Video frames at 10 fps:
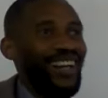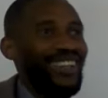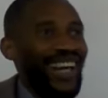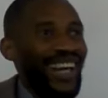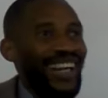
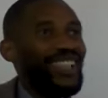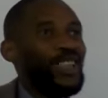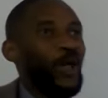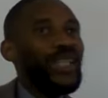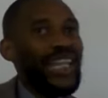They're like,
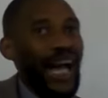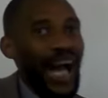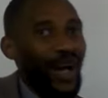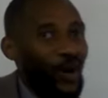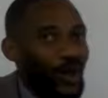so we say,
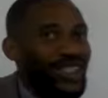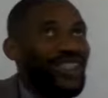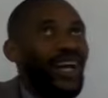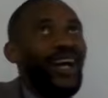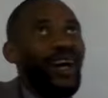ah, God,
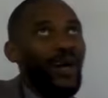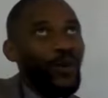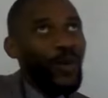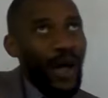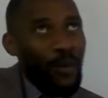
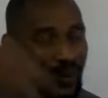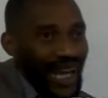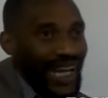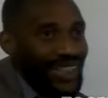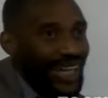we are
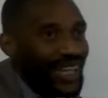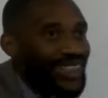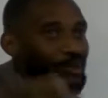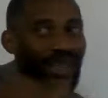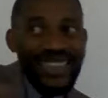praying
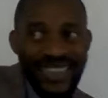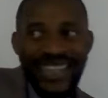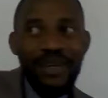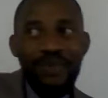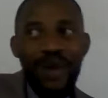that, but
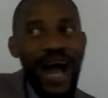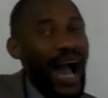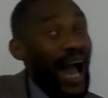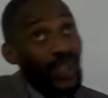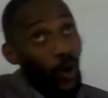disclaimer,
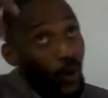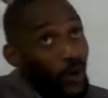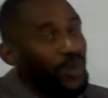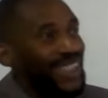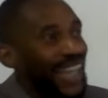ah, your
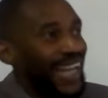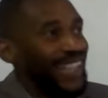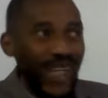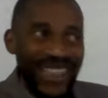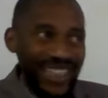will be
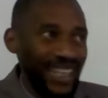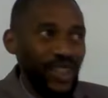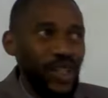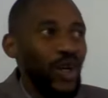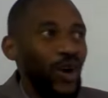done. You
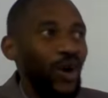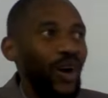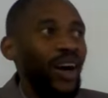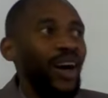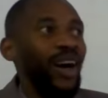understand? No, no, no.
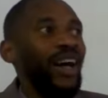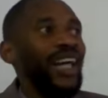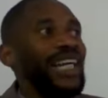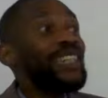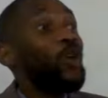
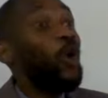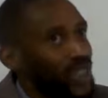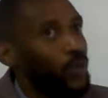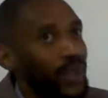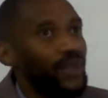It's
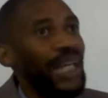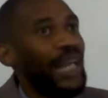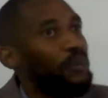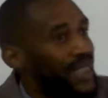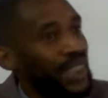God's will that
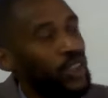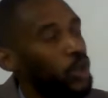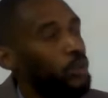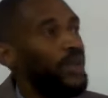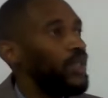that person
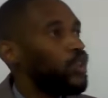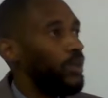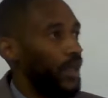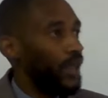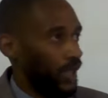should be
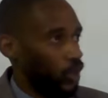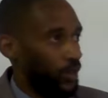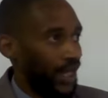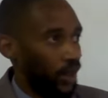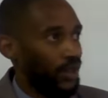should be
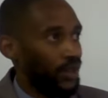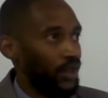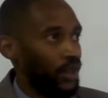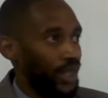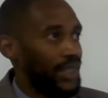should be healthy.
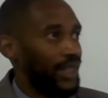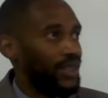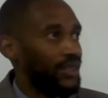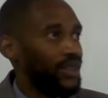You understand?